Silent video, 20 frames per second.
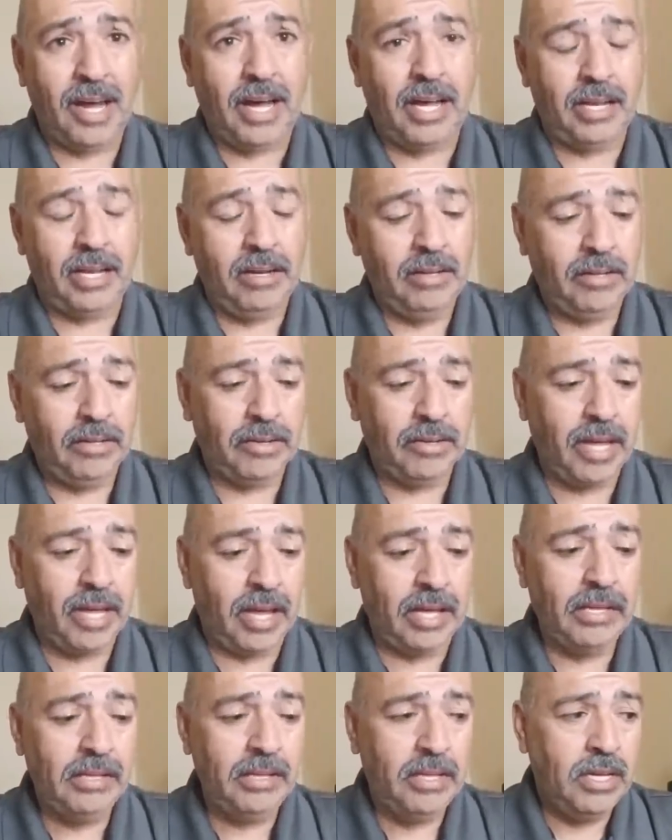a lot,
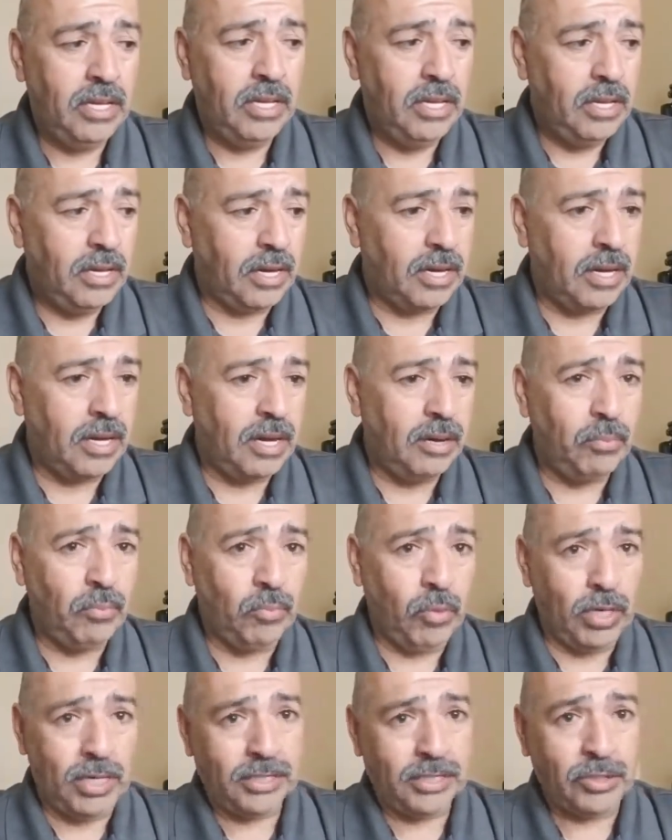okay,
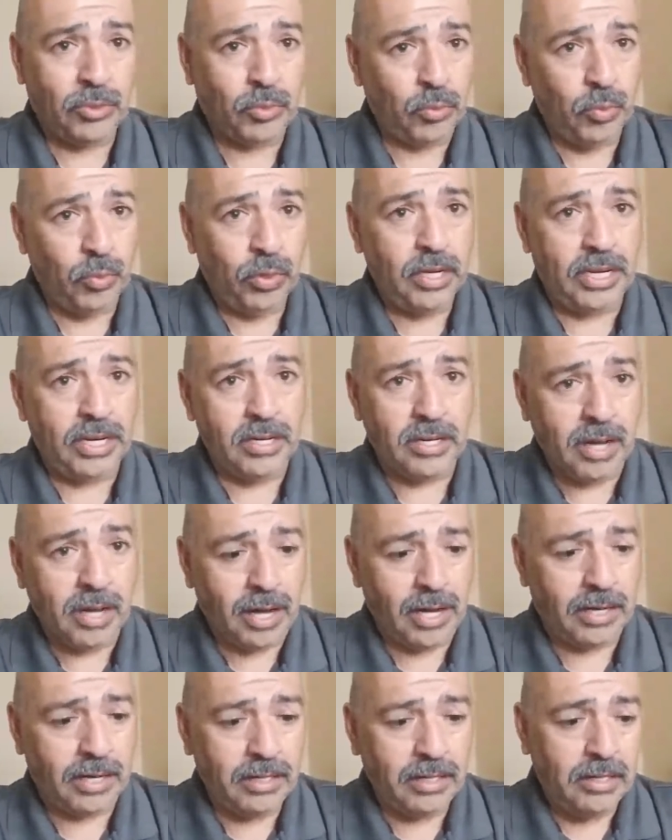it's really
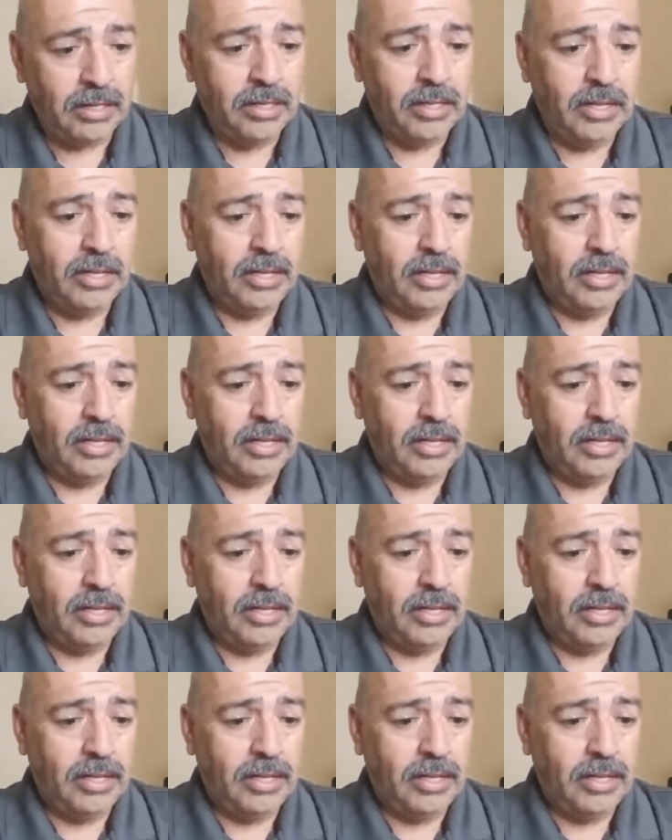not.